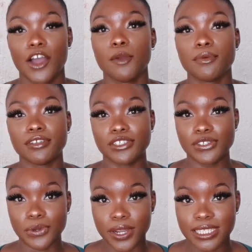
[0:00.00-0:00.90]
I hope you
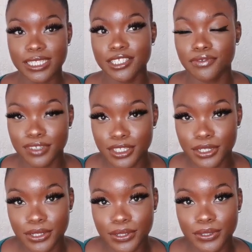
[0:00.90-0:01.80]
enjoyed this
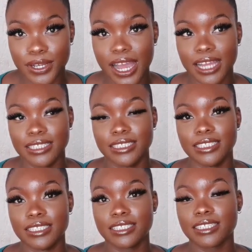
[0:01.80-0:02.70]
video.
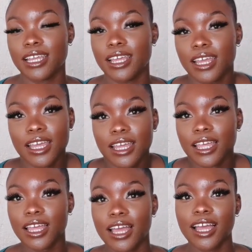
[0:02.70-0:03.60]
And
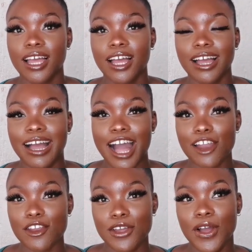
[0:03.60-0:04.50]

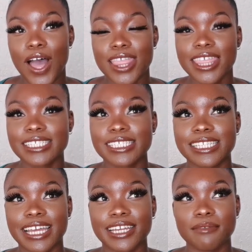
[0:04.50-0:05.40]
I don't know, this
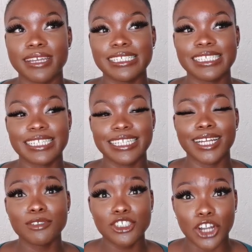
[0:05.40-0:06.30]
is like a
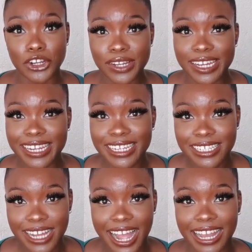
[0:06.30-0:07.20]
basically I'm sorry
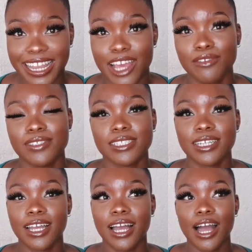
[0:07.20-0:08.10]
I
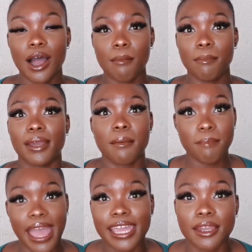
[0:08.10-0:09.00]
left, but
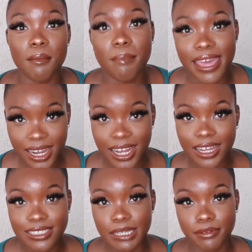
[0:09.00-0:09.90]
I'm back and I'm better
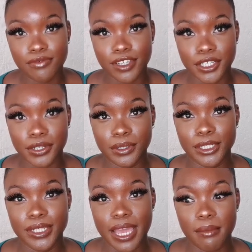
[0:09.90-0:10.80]
type of video.
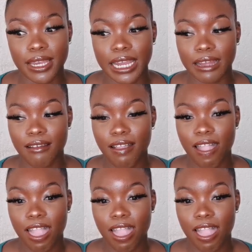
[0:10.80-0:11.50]
Do you get me? Like,